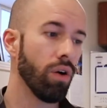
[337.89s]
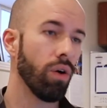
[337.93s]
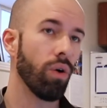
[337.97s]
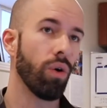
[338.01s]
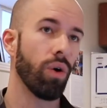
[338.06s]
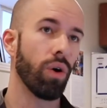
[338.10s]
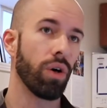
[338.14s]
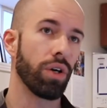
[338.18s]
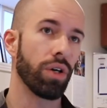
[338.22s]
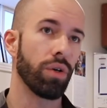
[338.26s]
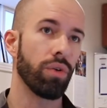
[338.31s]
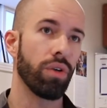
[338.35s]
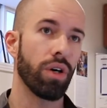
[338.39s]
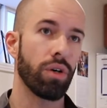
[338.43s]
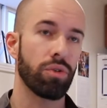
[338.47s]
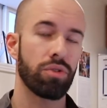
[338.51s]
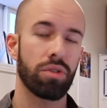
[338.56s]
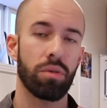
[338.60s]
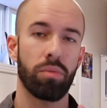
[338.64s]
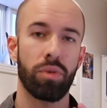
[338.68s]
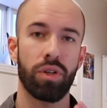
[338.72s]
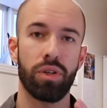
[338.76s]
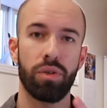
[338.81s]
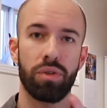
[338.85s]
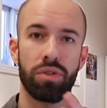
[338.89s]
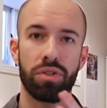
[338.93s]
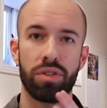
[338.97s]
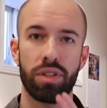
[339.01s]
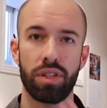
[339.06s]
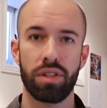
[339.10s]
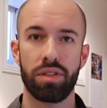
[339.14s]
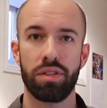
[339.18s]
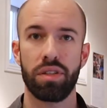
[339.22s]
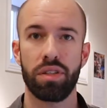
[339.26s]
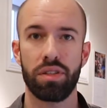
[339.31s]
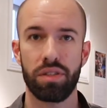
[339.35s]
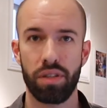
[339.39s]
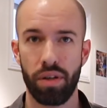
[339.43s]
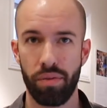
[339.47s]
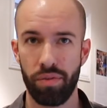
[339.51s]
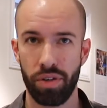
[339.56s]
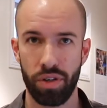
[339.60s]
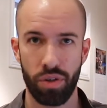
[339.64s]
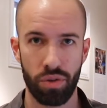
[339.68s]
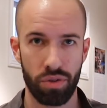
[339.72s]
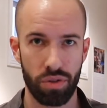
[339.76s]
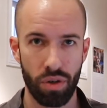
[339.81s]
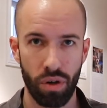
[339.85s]
or you know someone who's
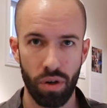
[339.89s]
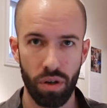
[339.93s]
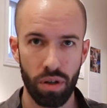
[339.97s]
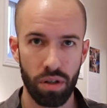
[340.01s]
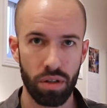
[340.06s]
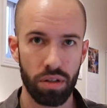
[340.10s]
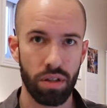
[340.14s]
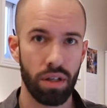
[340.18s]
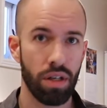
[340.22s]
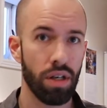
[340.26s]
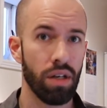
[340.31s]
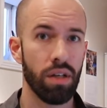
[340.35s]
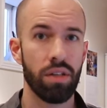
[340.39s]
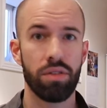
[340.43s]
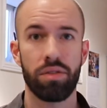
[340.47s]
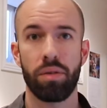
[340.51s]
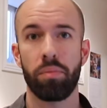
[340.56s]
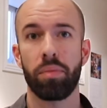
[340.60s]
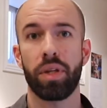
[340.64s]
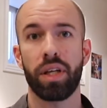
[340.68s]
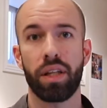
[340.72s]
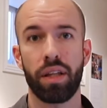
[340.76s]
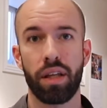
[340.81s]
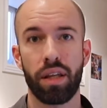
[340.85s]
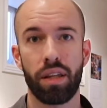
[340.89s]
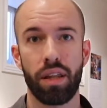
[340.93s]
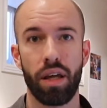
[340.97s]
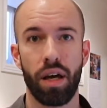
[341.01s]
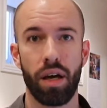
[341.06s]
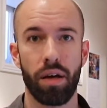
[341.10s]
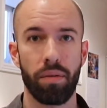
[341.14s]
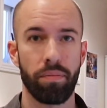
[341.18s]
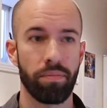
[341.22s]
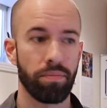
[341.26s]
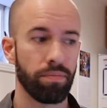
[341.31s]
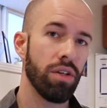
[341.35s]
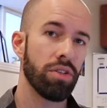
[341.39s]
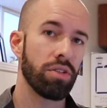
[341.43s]
67 years old, something like that.